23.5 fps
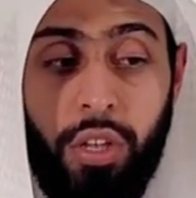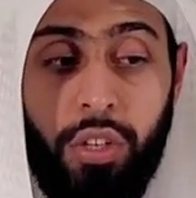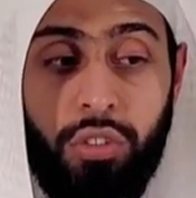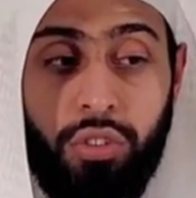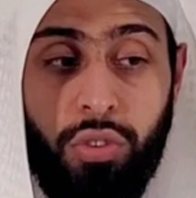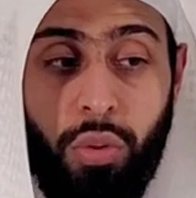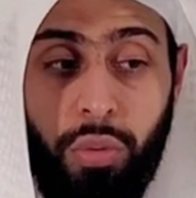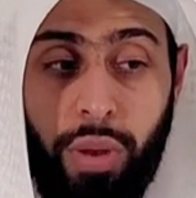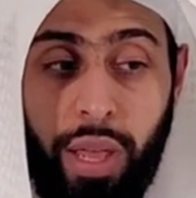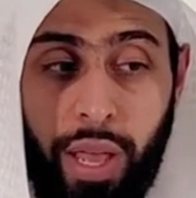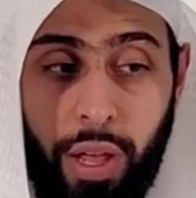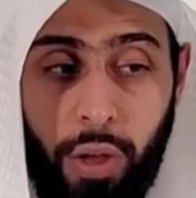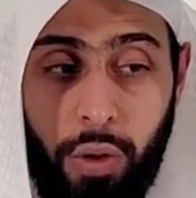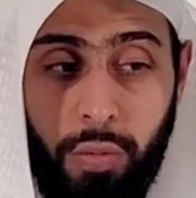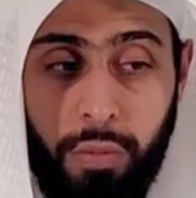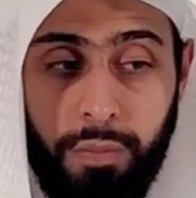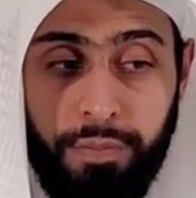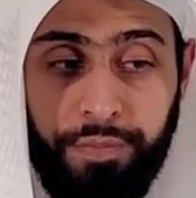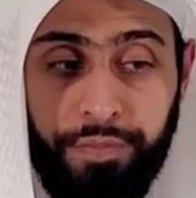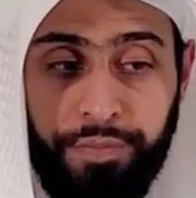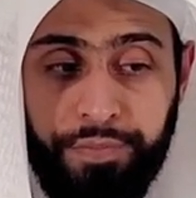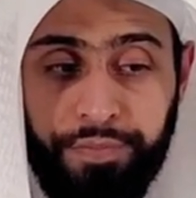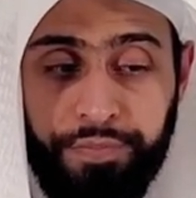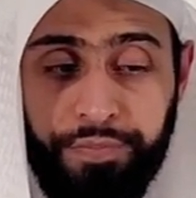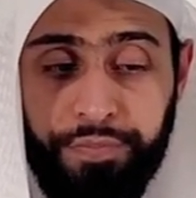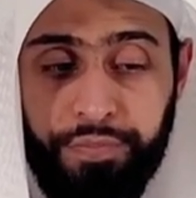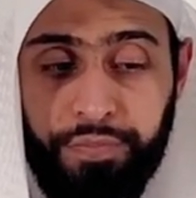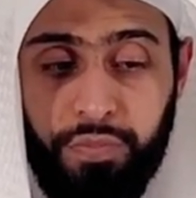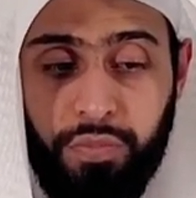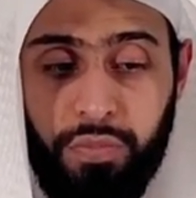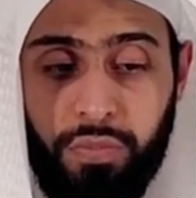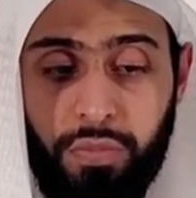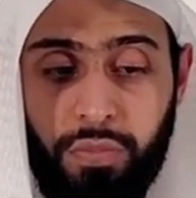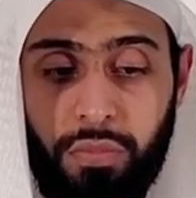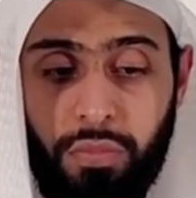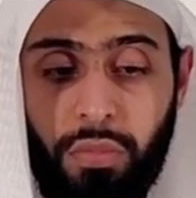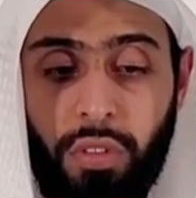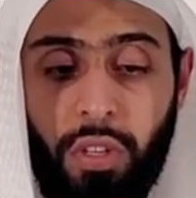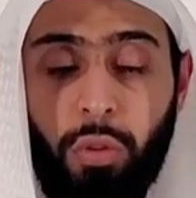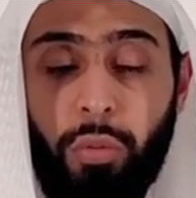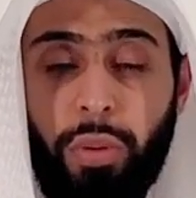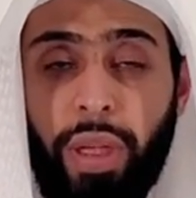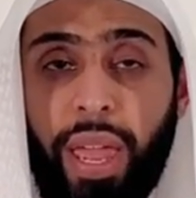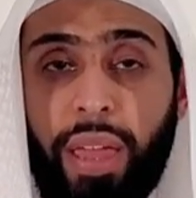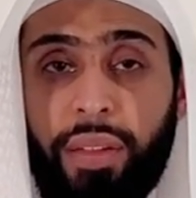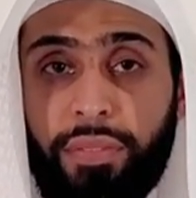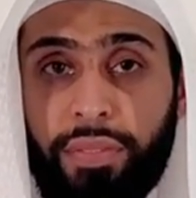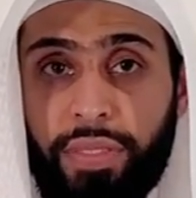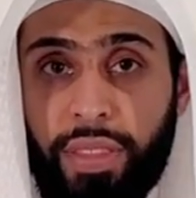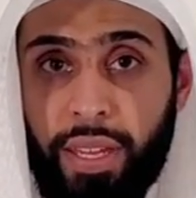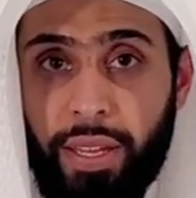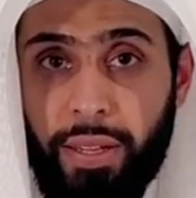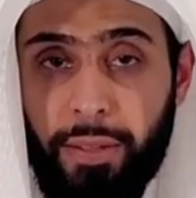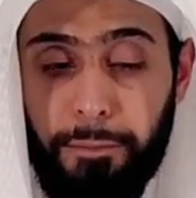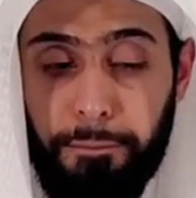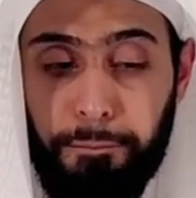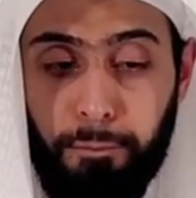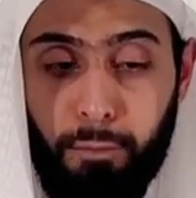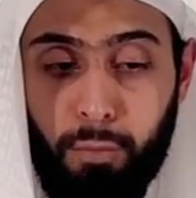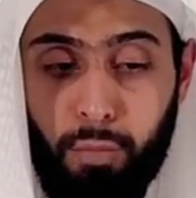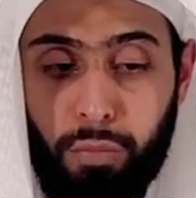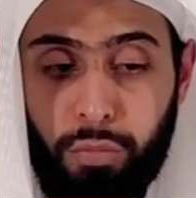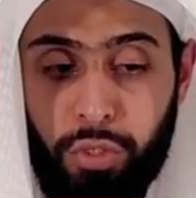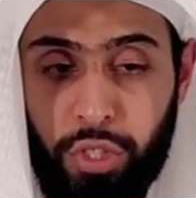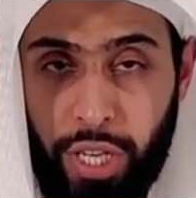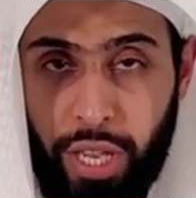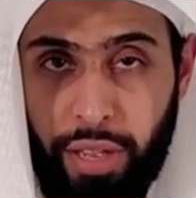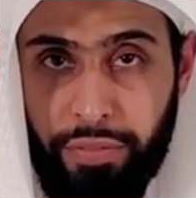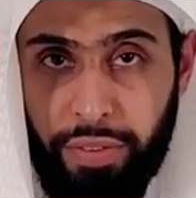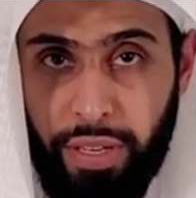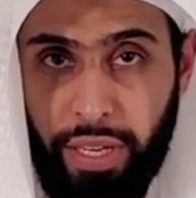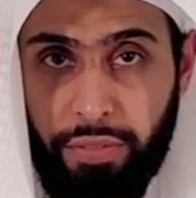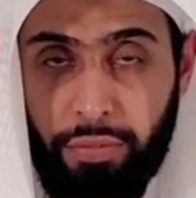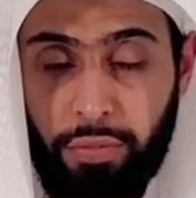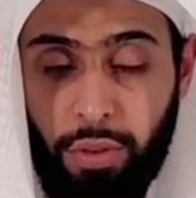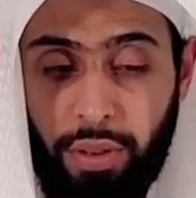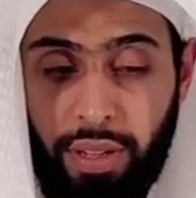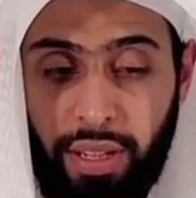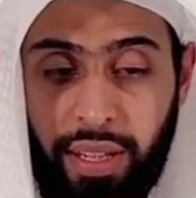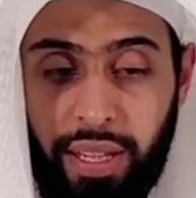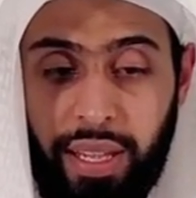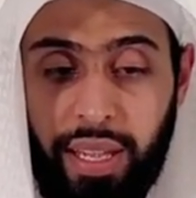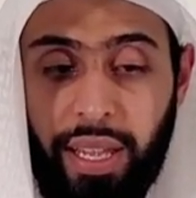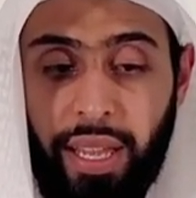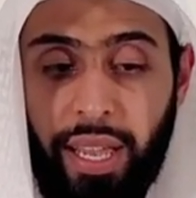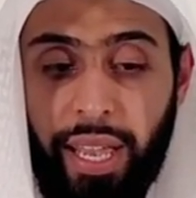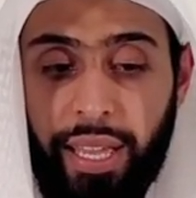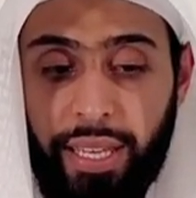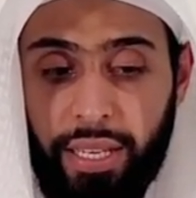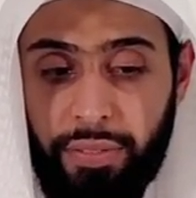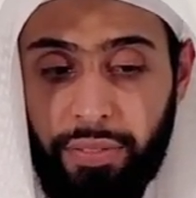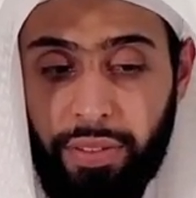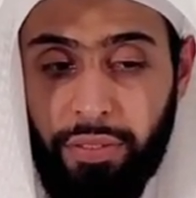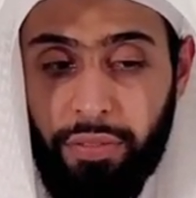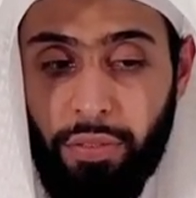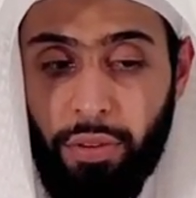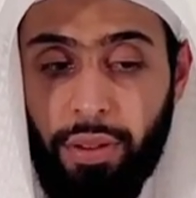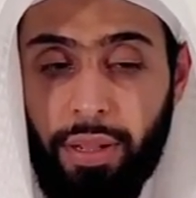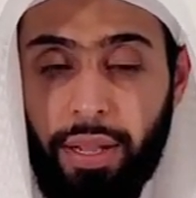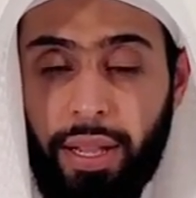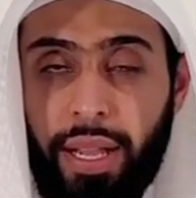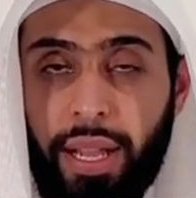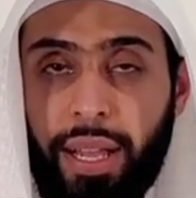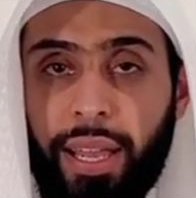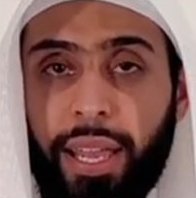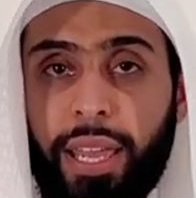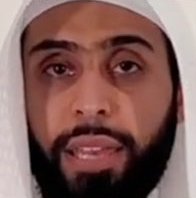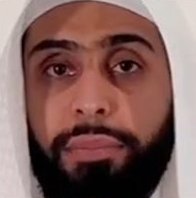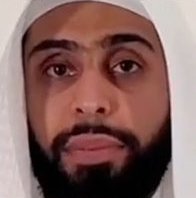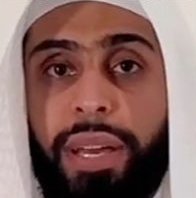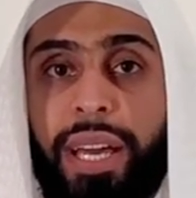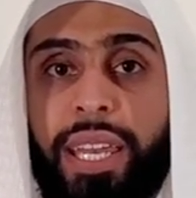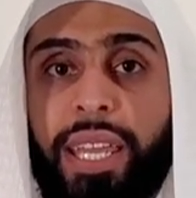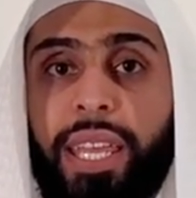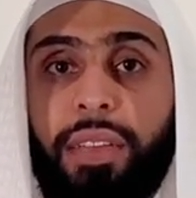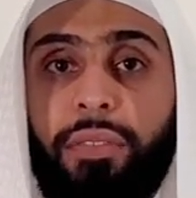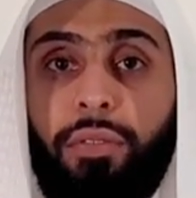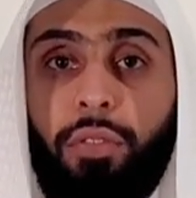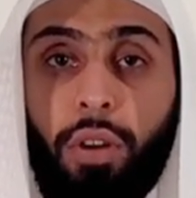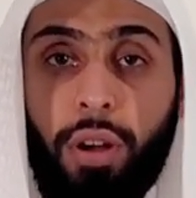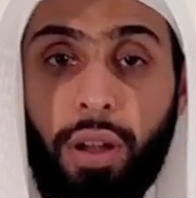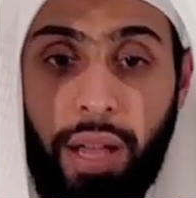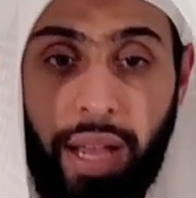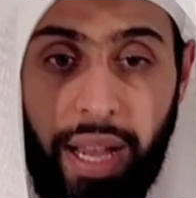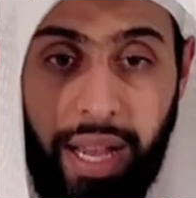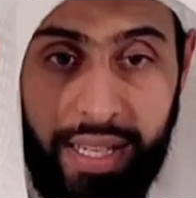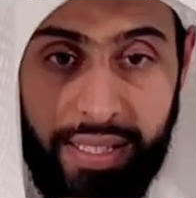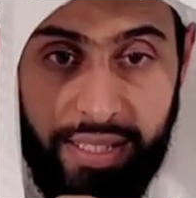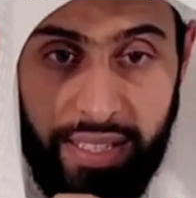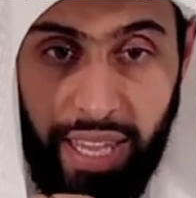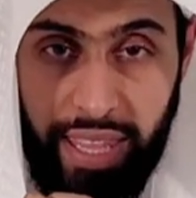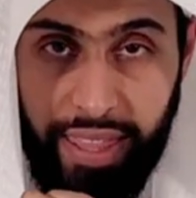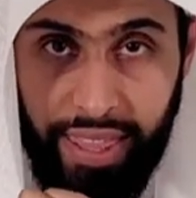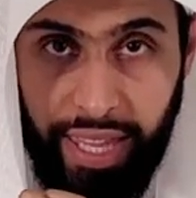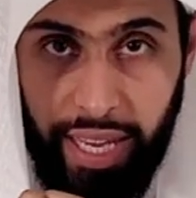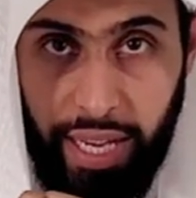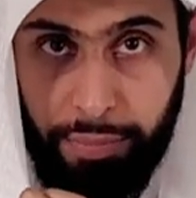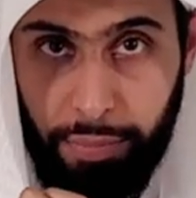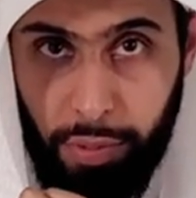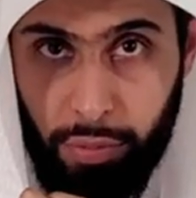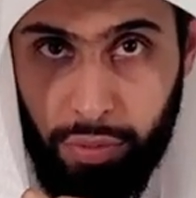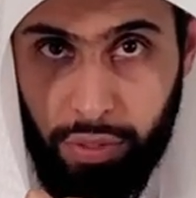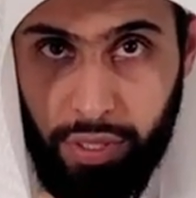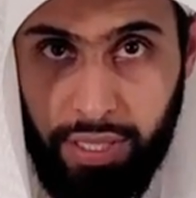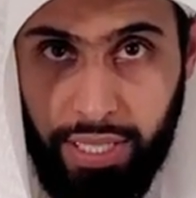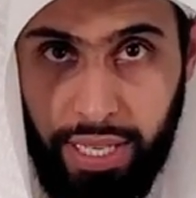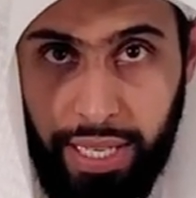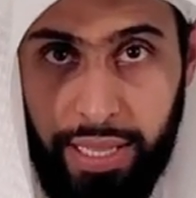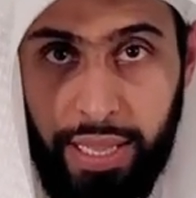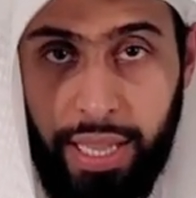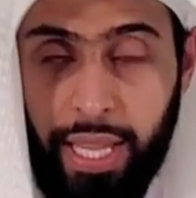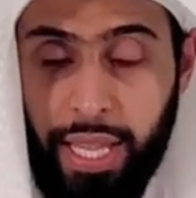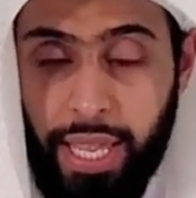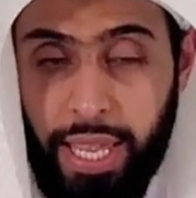So now we have the Shafi'i fuqaha, Hanafi fuqaha, and Maliki fuqaha saying that about the tail.